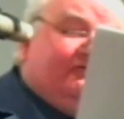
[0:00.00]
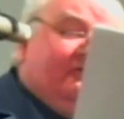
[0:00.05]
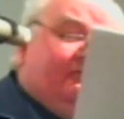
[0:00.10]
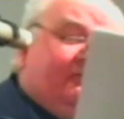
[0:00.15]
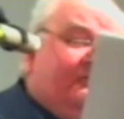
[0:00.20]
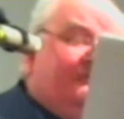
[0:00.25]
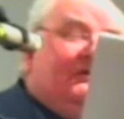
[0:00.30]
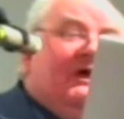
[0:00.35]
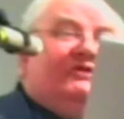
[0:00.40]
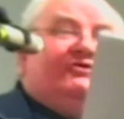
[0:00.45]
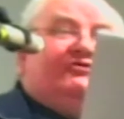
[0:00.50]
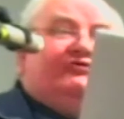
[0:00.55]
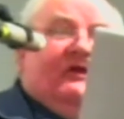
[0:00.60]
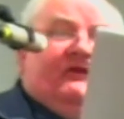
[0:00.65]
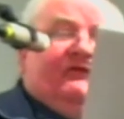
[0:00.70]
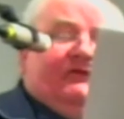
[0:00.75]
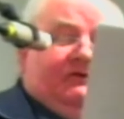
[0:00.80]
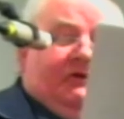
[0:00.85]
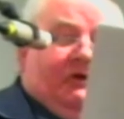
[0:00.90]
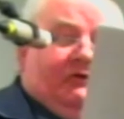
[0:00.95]
of the night
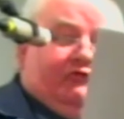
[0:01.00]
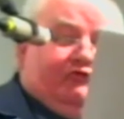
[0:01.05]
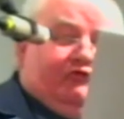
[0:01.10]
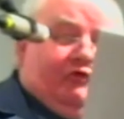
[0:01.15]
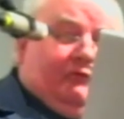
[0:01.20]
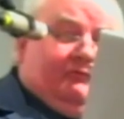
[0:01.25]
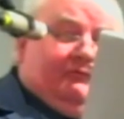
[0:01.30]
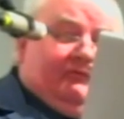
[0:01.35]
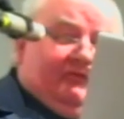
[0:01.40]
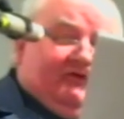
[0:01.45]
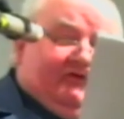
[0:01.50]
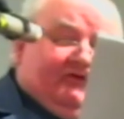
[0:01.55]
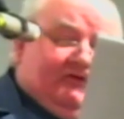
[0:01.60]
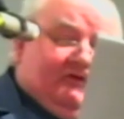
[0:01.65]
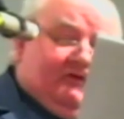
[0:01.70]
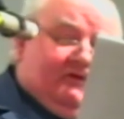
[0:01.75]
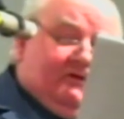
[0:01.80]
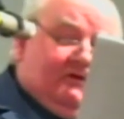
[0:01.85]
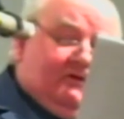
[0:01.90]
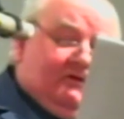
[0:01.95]
renting out rooms.
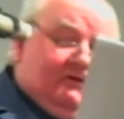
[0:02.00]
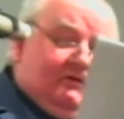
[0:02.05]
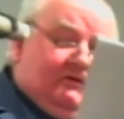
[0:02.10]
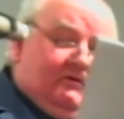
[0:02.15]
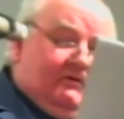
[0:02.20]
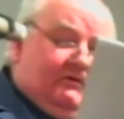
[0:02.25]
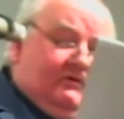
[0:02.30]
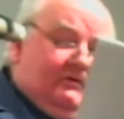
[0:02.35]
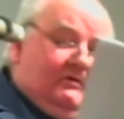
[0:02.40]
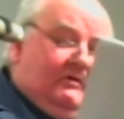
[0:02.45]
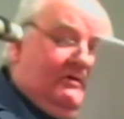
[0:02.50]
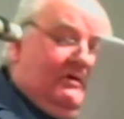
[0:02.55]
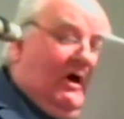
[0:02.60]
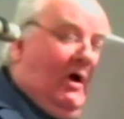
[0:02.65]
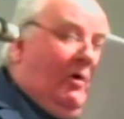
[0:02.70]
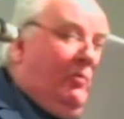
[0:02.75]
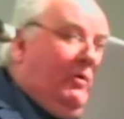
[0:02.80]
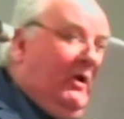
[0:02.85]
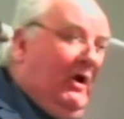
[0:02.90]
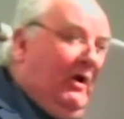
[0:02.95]
A
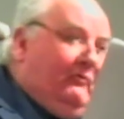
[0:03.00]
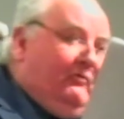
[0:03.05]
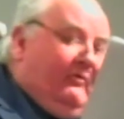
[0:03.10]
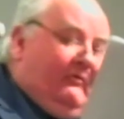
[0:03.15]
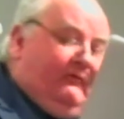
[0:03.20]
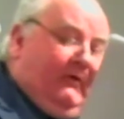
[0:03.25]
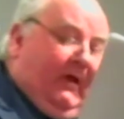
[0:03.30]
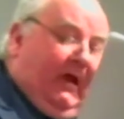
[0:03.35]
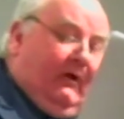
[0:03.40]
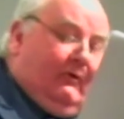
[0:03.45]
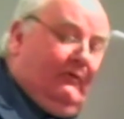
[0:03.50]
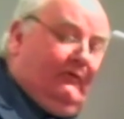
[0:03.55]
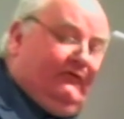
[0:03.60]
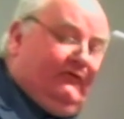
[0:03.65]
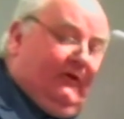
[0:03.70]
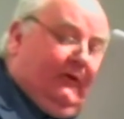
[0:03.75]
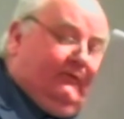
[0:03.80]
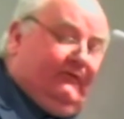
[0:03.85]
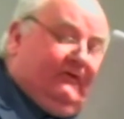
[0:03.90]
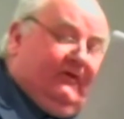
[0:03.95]
werewolf howls
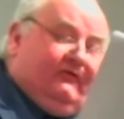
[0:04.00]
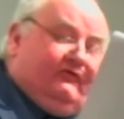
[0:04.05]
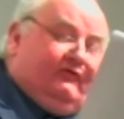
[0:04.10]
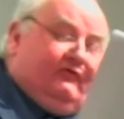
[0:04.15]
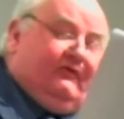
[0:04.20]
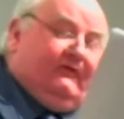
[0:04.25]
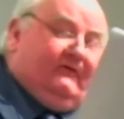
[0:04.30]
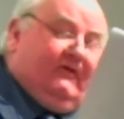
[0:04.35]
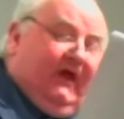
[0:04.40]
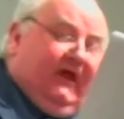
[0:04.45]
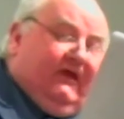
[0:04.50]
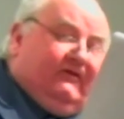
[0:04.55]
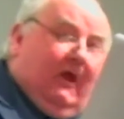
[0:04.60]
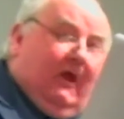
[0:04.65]
out into the night,